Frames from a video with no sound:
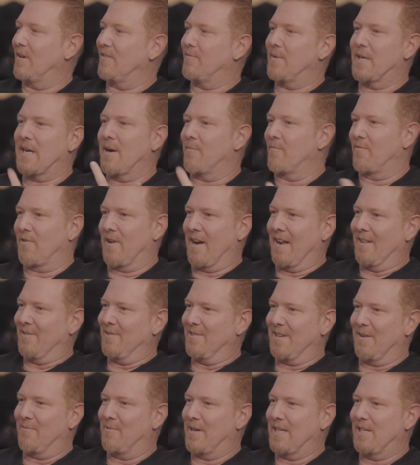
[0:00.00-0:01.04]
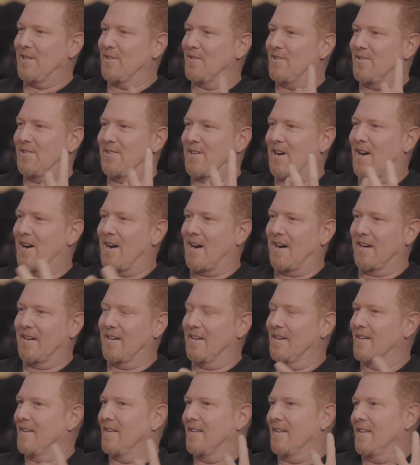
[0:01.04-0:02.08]
become friends and we just talk
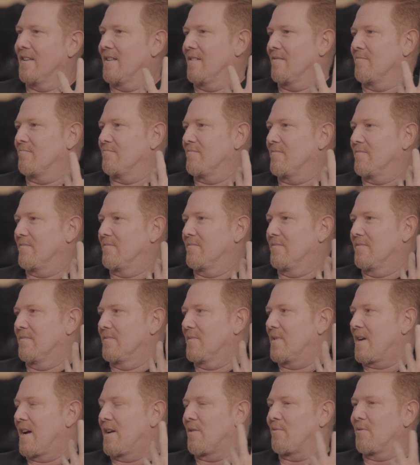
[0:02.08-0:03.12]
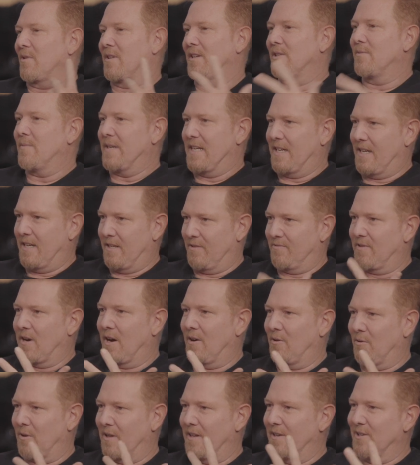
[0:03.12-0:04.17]
kind of religious, but he's
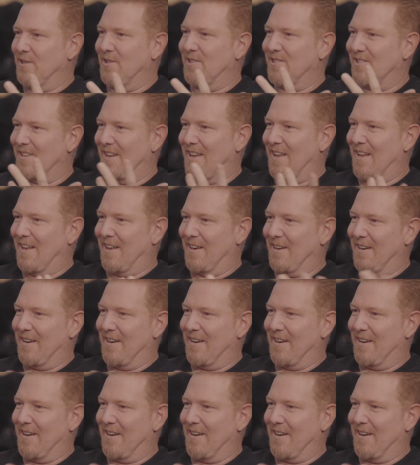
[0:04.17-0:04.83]
very religious and